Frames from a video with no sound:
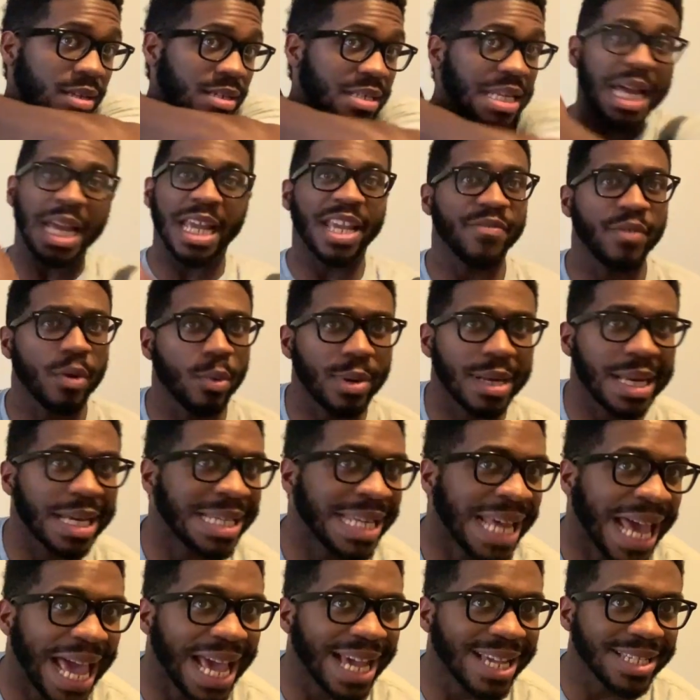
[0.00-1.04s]
Not even with a
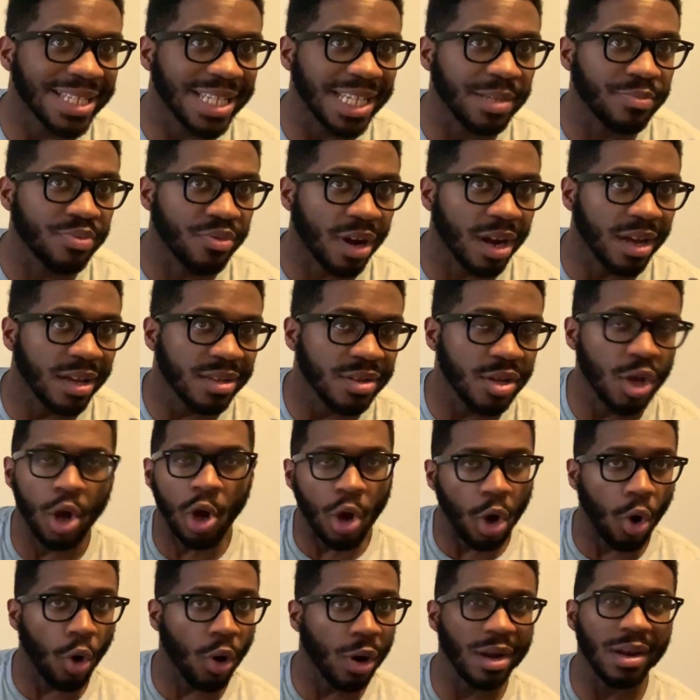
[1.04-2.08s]
taxi, bruh,
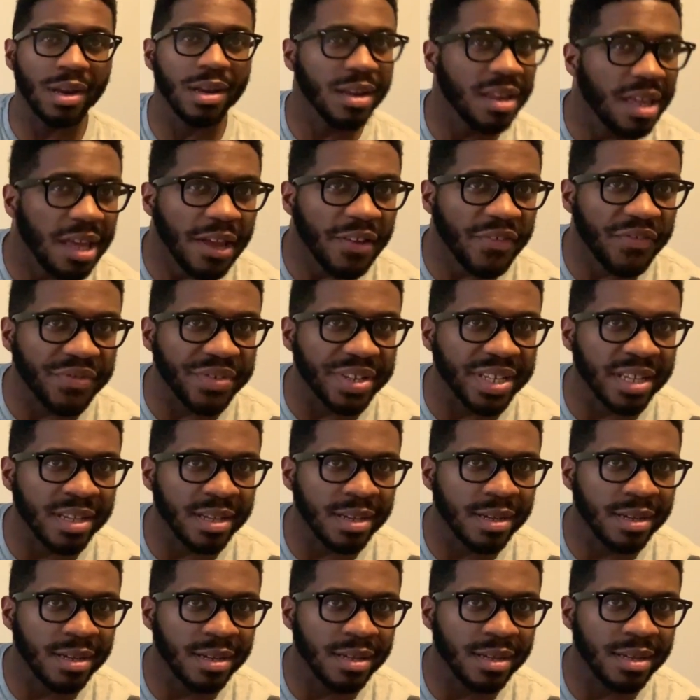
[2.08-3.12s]
or a Lyft.
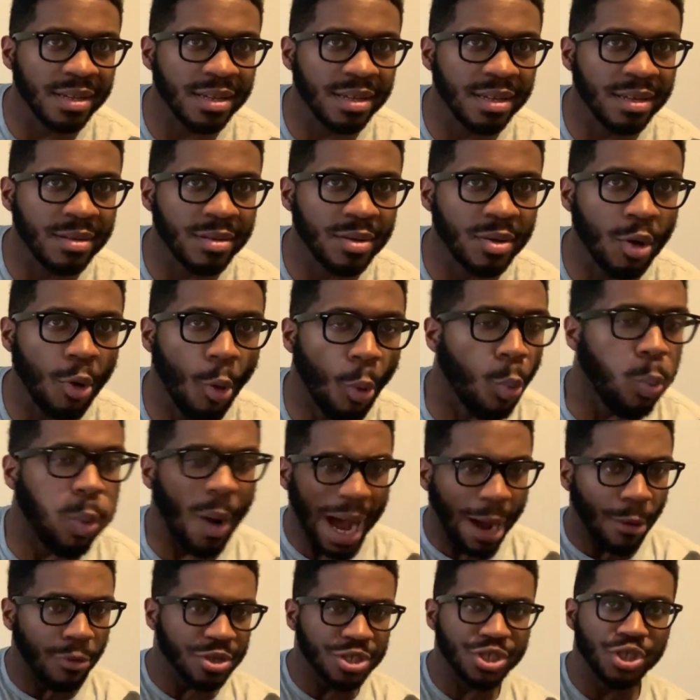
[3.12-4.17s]

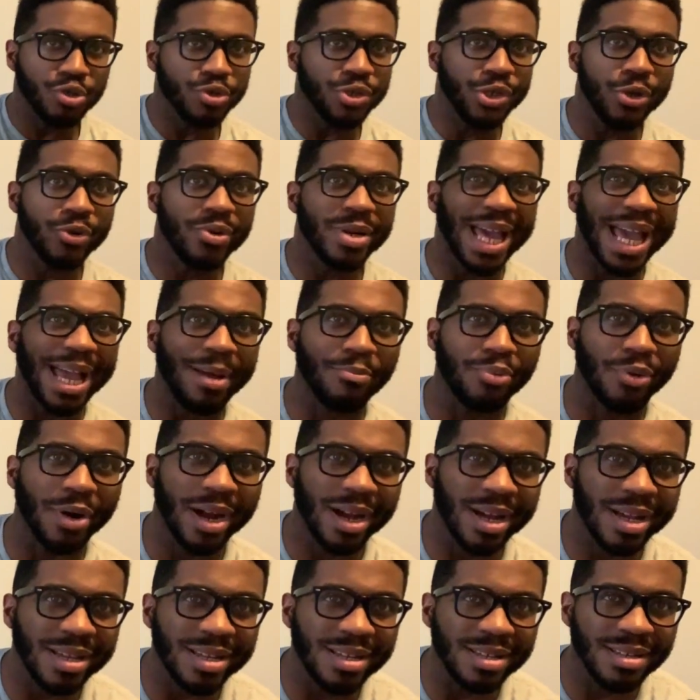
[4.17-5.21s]
Why would you do that,
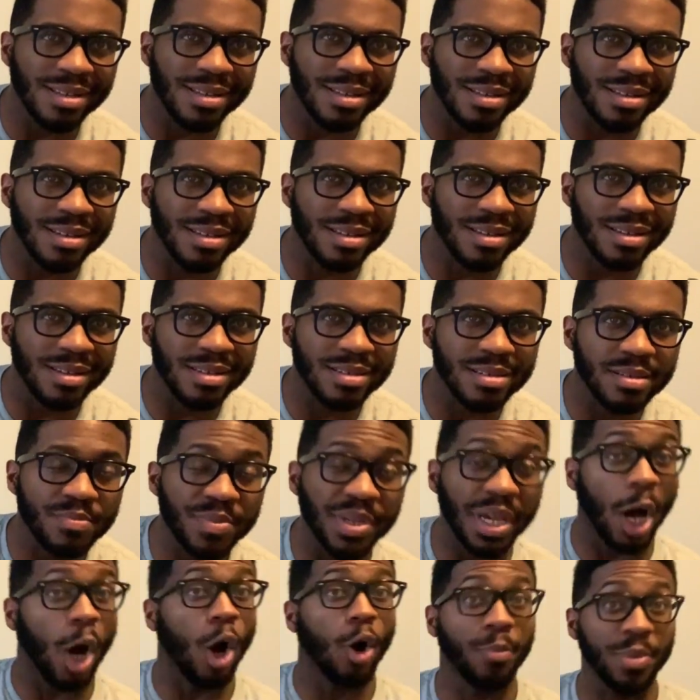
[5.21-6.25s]
bruh?
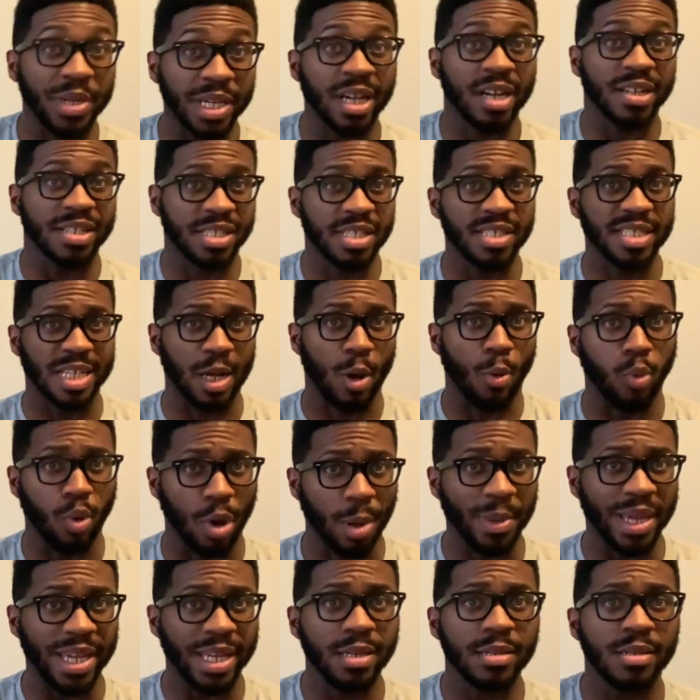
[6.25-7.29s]
Be oh, because she's a
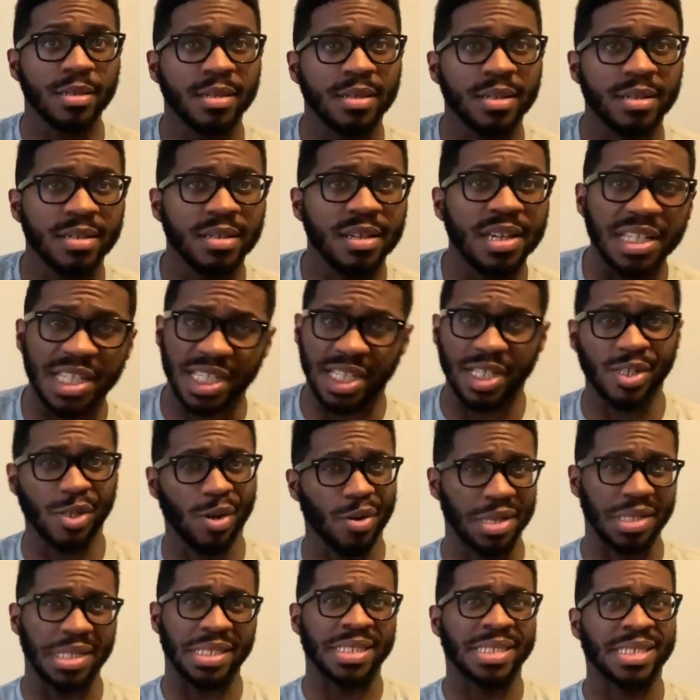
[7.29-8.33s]
woman and she's on
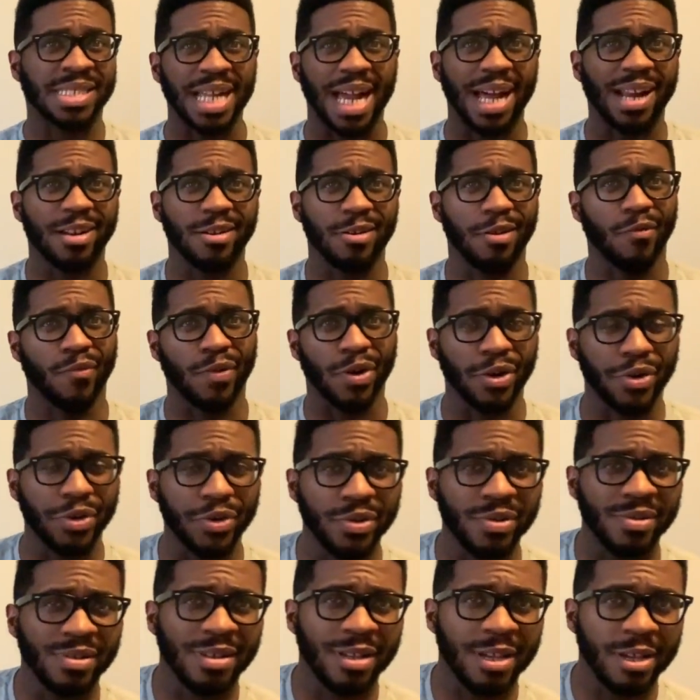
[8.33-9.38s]
the side of the
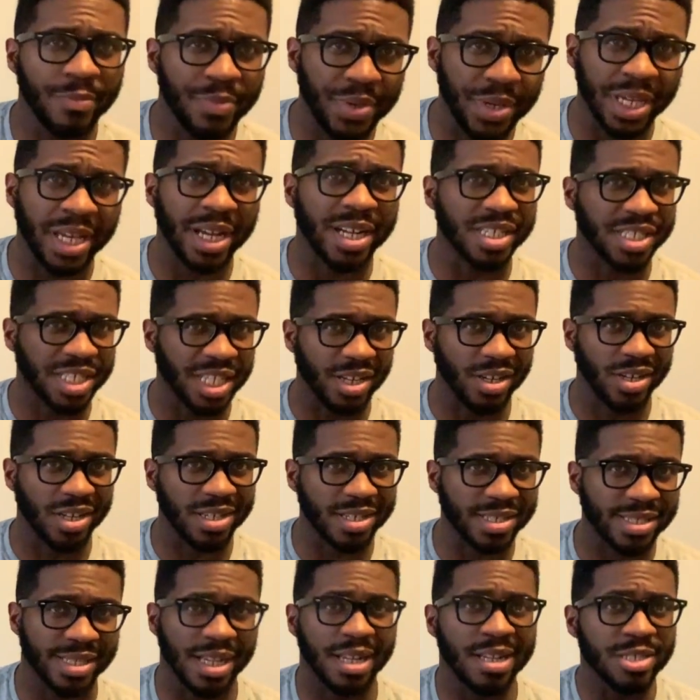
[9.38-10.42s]
road because she
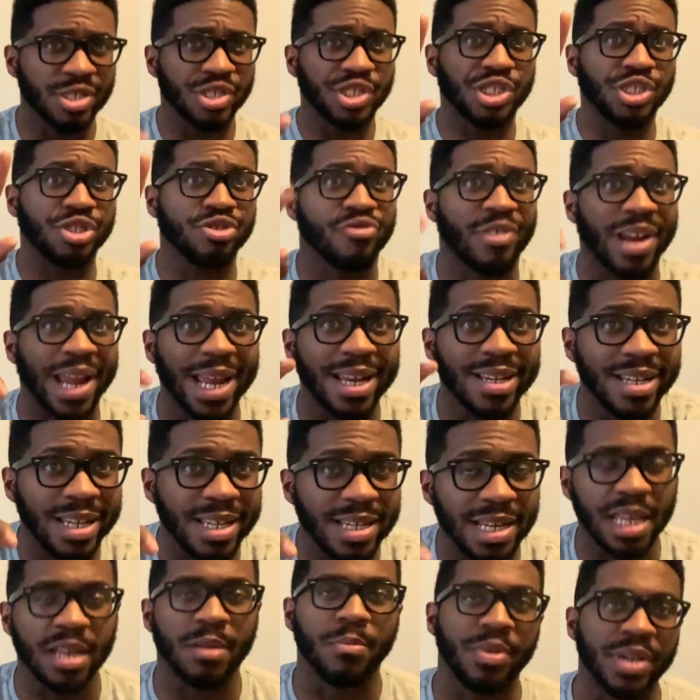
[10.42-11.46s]
looks
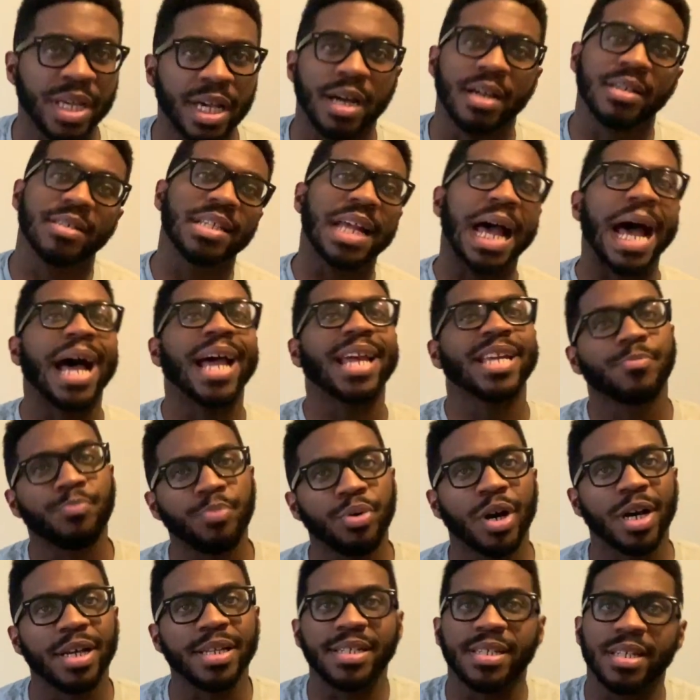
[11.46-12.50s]
stranded and because I
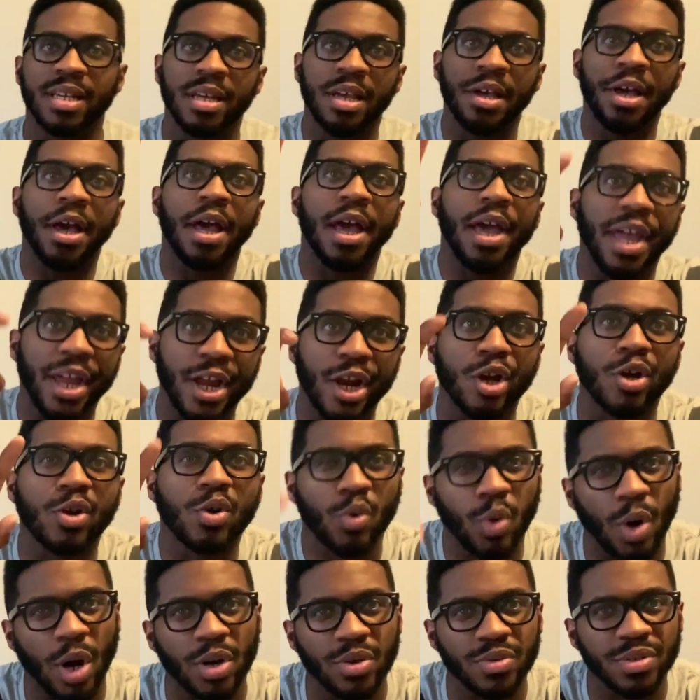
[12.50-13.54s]
put air
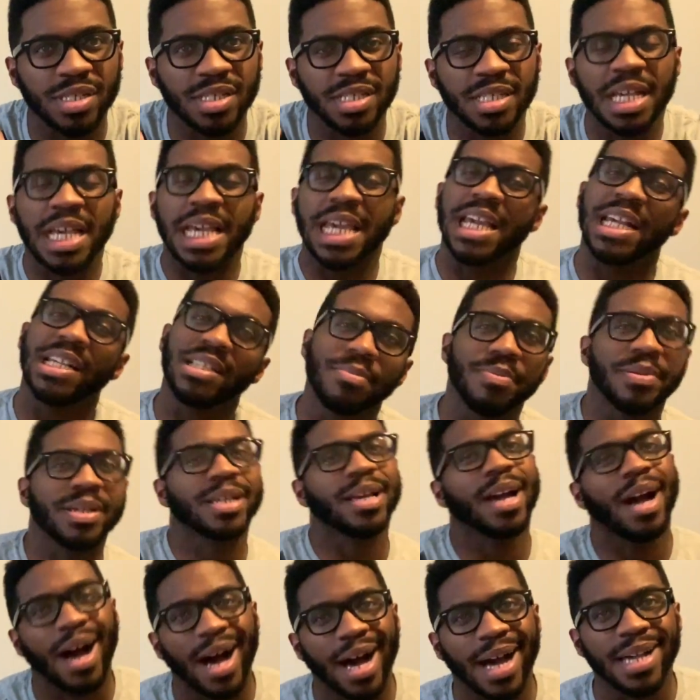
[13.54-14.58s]
quotes is
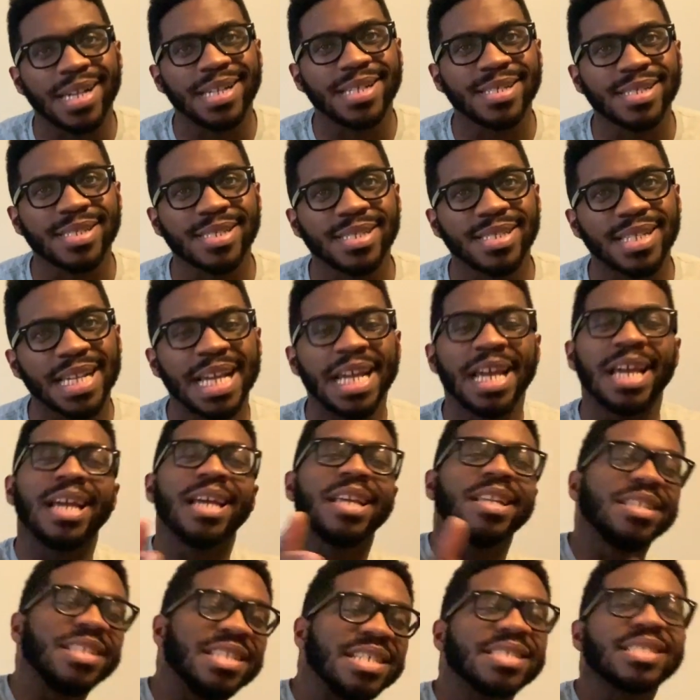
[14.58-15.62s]
because
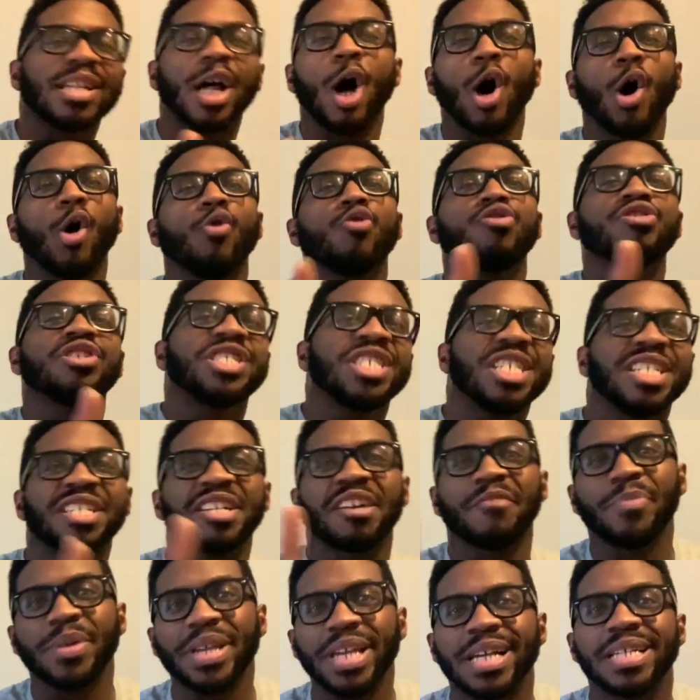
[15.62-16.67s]
this whole shit
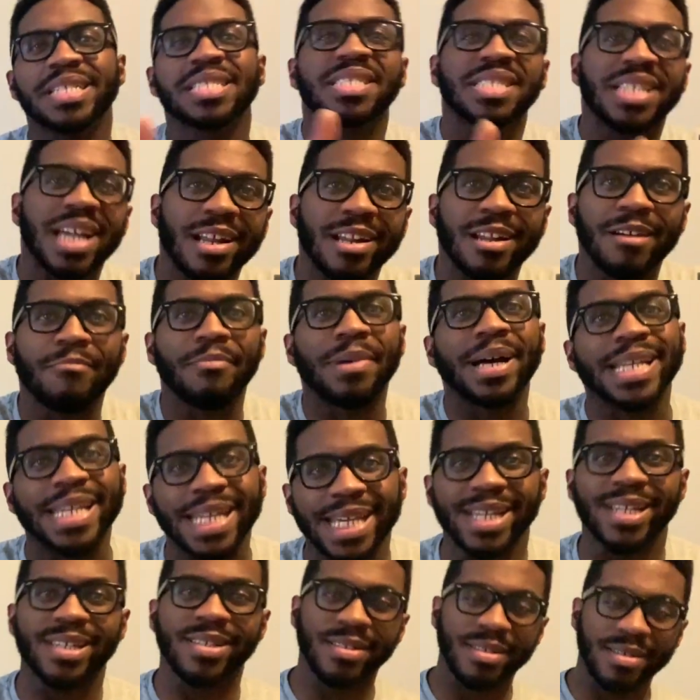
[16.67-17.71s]
could be a setup, my
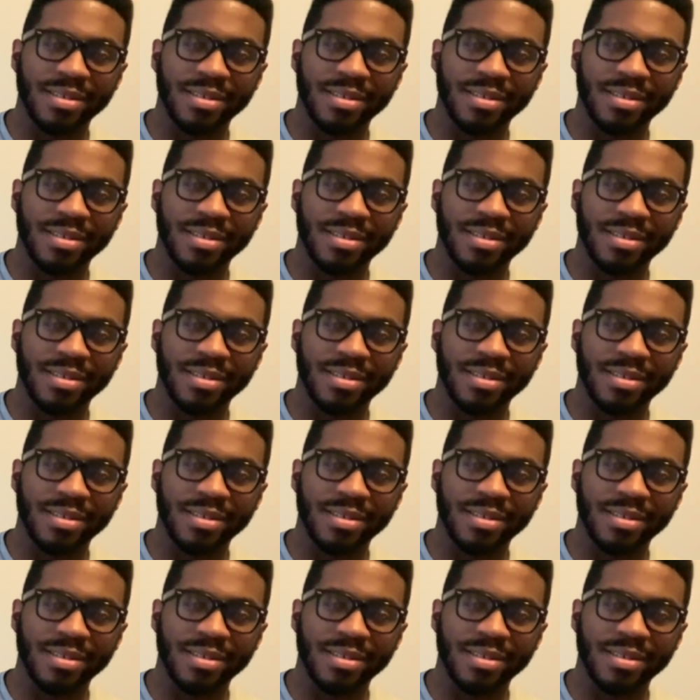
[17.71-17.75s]
nigga.